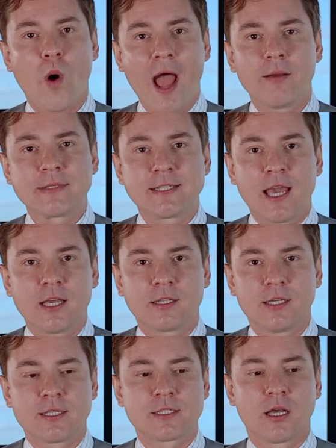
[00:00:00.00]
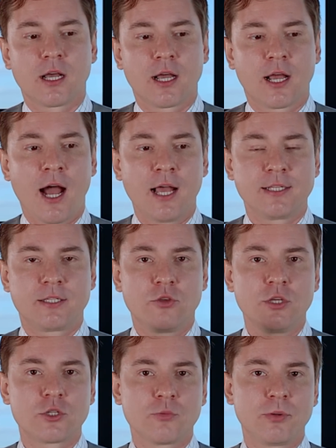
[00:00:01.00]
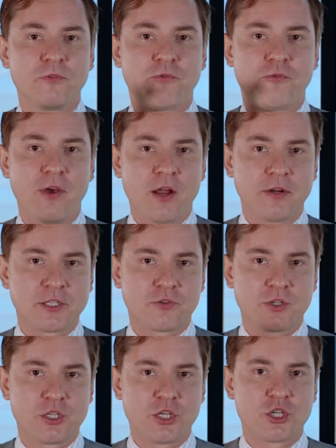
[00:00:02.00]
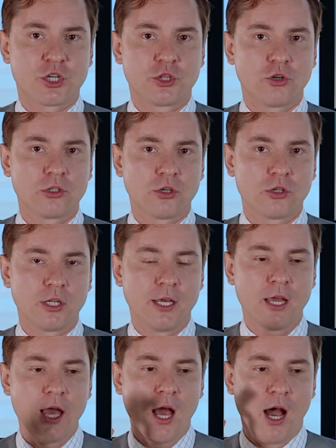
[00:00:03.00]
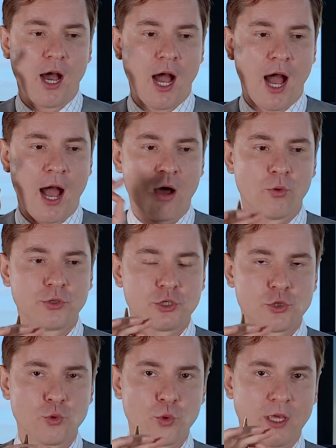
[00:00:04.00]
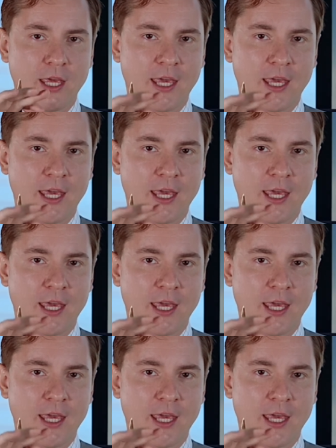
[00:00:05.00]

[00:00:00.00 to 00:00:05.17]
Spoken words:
why I'm saying this, guys, you need to be very strategic, not only how to